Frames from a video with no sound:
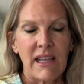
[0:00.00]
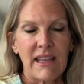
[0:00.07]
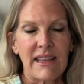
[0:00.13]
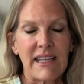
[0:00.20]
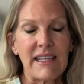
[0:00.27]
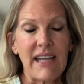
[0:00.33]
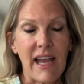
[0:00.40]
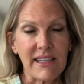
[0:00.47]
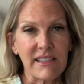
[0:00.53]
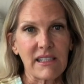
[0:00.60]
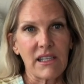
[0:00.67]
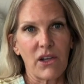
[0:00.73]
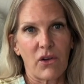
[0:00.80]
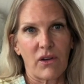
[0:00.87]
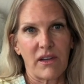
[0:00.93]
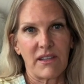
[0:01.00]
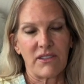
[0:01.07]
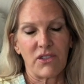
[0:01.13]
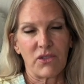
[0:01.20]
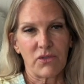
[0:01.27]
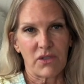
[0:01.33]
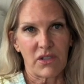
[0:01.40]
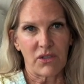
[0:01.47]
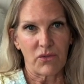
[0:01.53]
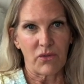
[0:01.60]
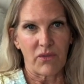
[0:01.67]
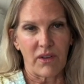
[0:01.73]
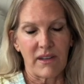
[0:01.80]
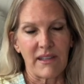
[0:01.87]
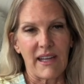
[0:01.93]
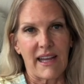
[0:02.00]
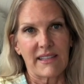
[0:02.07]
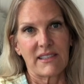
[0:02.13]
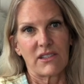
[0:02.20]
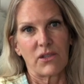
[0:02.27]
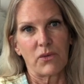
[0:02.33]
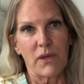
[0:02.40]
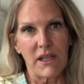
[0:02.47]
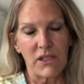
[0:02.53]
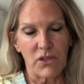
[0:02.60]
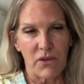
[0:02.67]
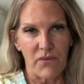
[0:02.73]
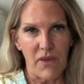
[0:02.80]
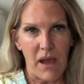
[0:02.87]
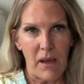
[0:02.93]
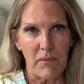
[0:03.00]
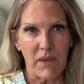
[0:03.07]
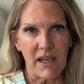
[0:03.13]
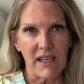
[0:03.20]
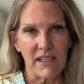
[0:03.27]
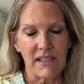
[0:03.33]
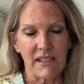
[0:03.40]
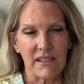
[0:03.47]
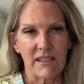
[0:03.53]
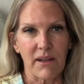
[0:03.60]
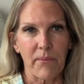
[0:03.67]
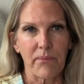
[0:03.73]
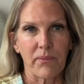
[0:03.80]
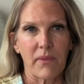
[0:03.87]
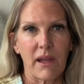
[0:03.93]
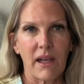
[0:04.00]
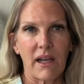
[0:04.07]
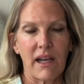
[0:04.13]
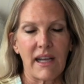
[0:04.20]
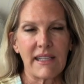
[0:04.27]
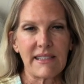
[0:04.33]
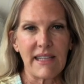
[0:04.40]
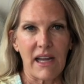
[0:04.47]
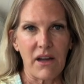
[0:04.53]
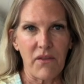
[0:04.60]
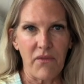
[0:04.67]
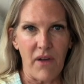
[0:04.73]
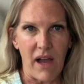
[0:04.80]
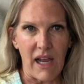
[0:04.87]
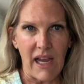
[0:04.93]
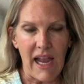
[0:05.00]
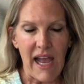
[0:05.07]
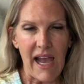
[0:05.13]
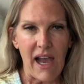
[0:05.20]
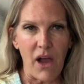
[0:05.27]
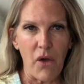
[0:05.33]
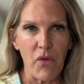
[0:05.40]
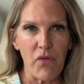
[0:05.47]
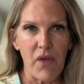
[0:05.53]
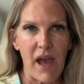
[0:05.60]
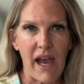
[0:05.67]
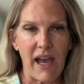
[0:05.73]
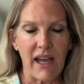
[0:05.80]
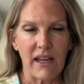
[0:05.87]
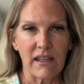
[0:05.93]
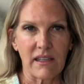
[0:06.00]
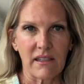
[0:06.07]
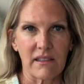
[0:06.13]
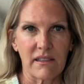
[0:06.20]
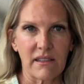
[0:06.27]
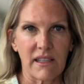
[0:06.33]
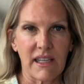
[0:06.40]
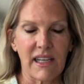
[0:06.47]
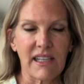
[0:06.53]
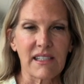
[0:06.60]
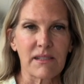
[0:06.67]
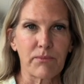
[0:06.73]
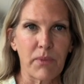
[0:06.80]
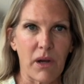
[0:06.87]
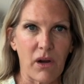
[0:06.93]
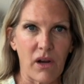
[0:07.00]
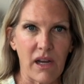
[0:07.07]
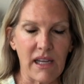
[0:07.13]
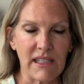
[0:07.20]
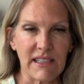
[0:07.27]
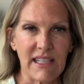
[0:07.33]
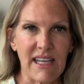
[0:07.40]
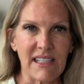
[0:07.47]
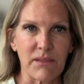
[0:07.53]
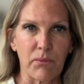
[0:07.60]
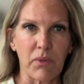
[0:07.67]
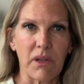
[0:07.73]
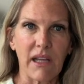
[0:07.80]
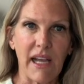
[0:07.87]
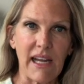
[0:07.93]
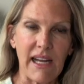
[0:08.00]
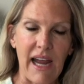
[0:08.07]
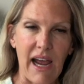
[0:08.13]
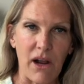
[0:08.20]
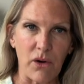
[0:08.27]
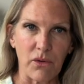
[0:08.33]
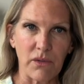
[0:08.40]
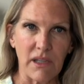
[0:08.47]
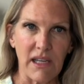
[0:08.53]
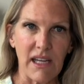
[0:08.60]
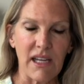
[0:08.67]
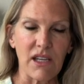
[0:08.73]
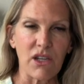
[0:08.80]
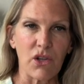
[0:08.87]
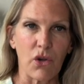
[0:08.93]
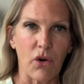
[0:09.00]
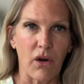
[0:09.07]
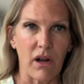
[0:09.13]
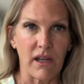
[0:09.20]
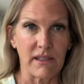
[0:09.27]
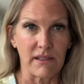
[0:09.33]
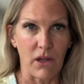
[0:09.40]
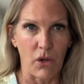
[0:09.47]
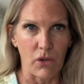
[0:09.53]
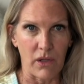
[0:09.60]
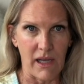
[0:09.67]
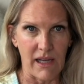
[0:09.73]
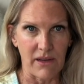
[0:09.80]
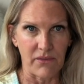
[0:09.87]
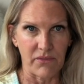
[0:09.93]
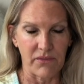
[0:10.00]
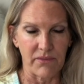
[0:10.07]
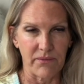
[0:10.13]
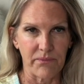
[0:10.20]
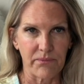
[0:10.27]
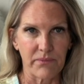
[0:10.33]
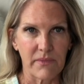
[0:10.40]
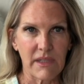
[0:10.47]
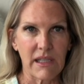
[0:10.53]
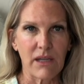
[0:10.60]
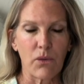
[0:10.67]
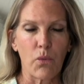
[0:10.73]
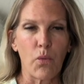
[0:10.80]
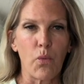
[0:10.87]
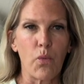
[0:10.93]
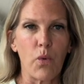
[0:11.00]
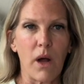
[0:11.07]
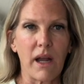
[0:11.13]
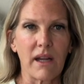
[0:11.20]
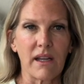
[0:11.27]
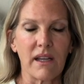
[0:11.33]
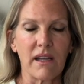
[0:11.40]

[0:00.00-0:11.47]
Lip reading: The next thing you're going to do to next to each of them is identify how that experience has played out in your adult life. Like, what